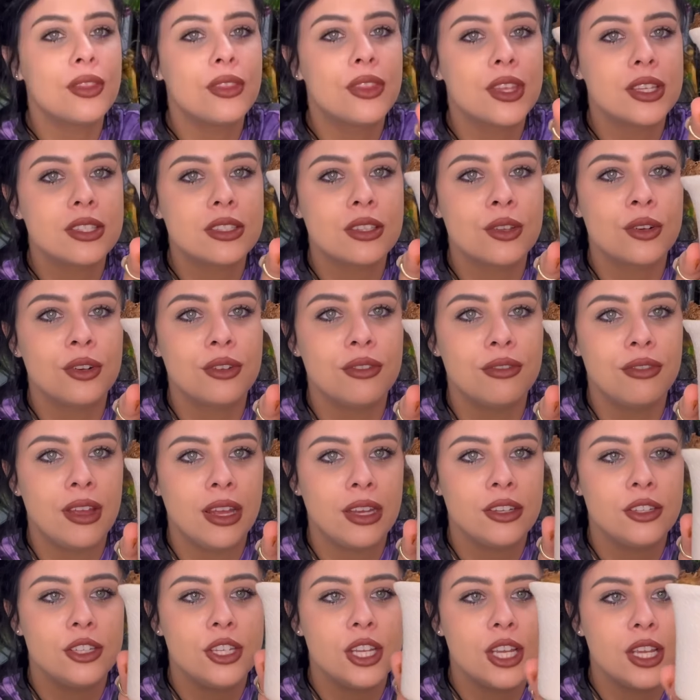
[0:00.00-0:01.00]
this little
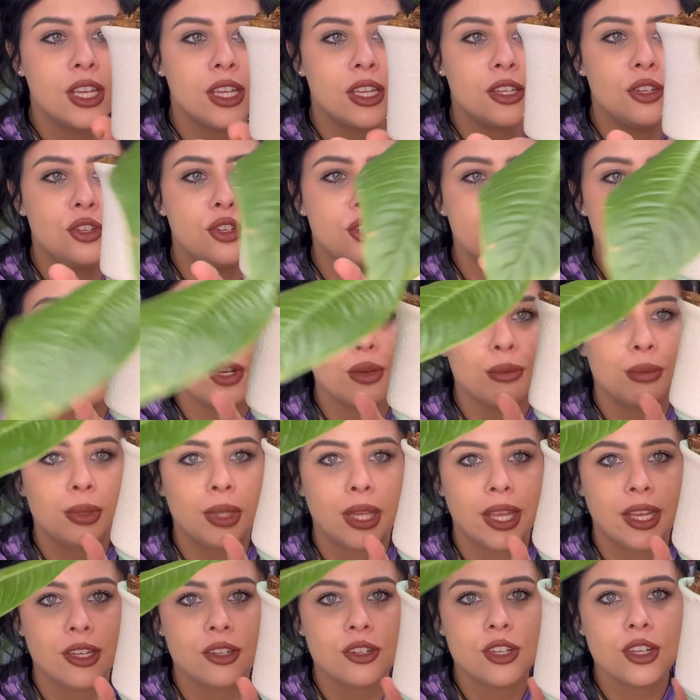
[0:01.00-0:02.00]
vintage
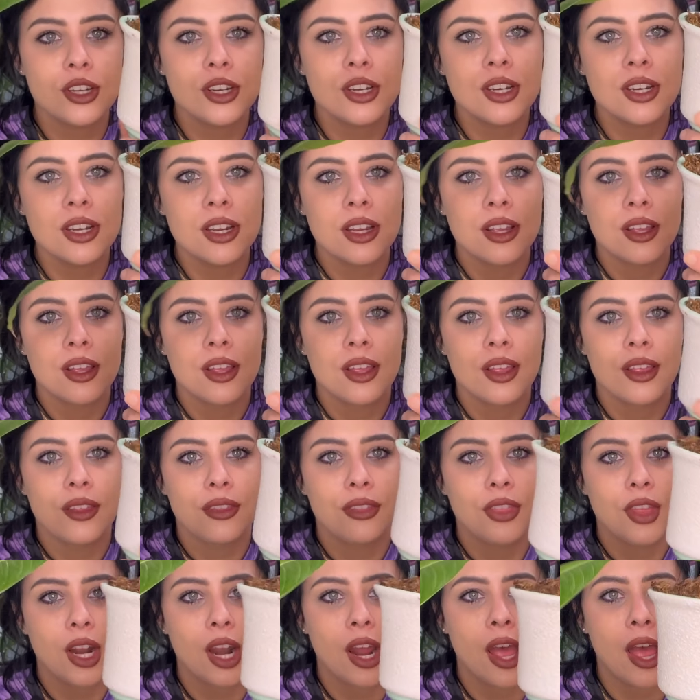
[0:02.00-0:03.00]
planter
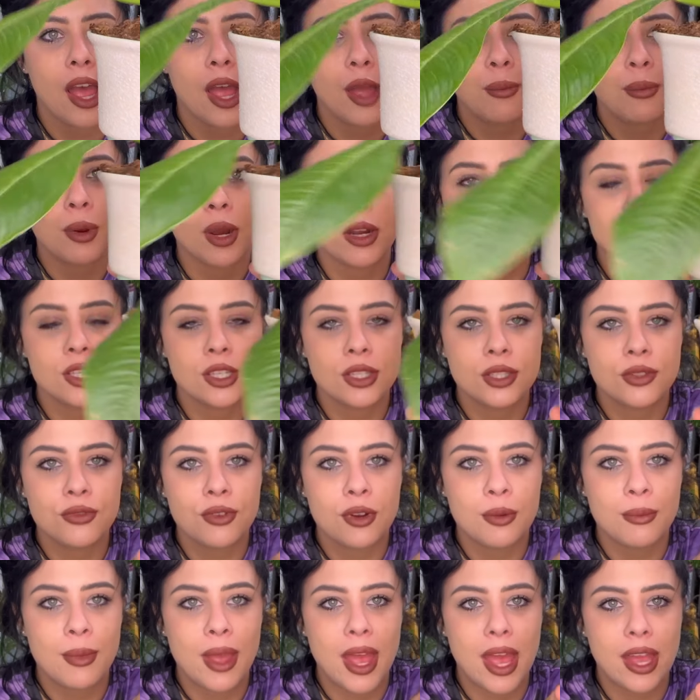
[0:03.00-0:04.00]
that I purchased
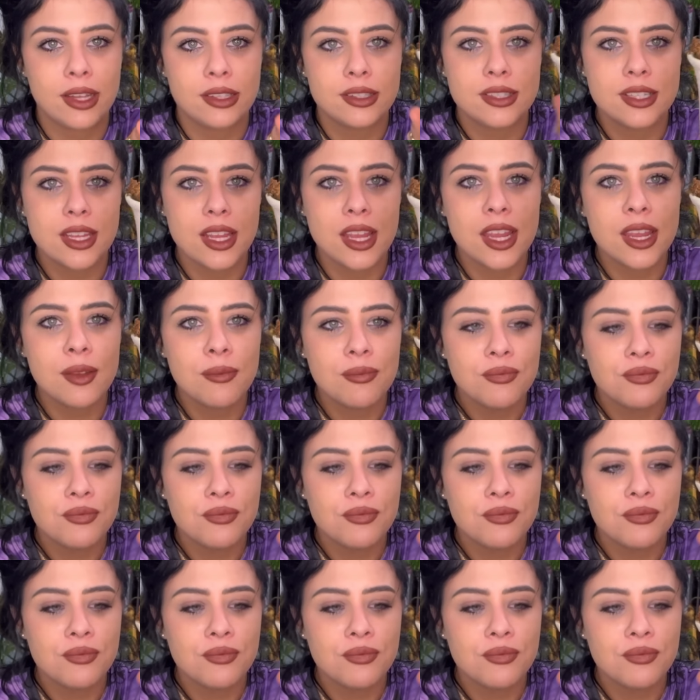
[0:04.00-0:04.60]
from Etsy.